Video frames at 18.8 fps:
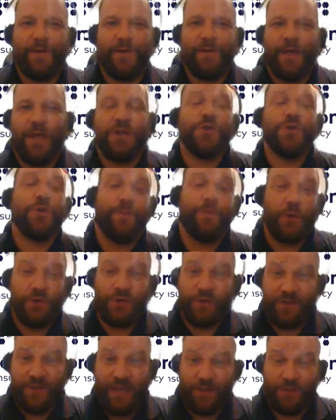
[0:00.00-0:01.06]
And
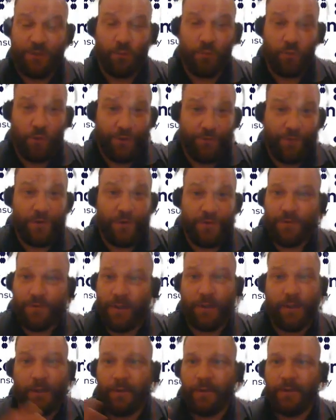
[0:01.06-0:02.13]
Universal is actually one of those.
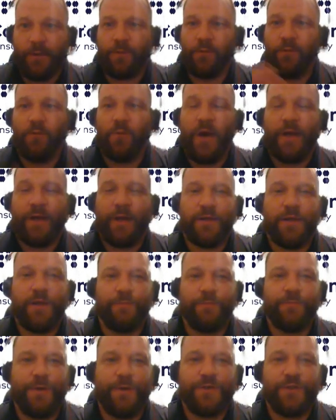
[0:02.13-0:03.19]
Again, I don't know why I
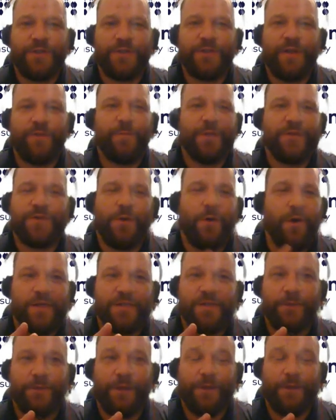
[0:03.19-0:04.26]
keep, they're just, they've been so
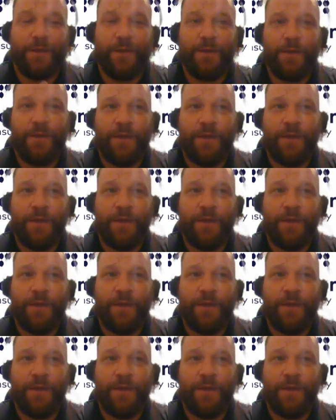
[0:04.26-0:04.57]
awesome lately.